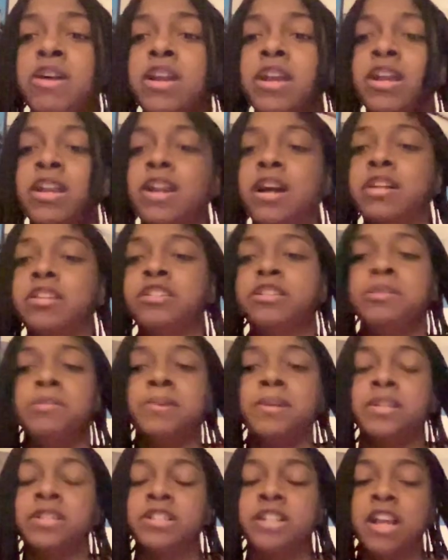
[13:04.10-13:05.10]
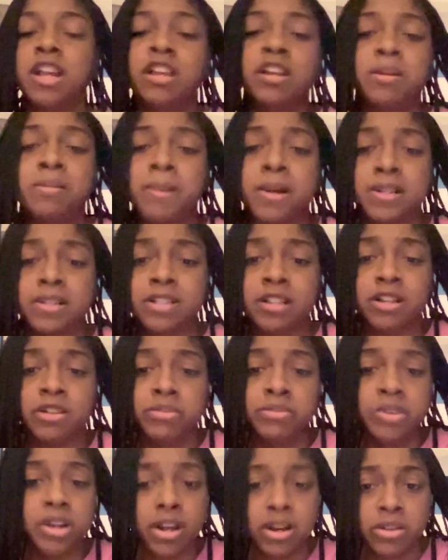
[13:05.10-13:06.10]
it and I should be ashamed of
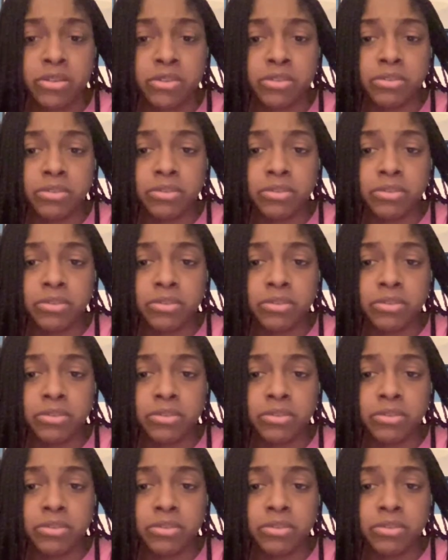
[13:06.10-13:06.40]
myself. No.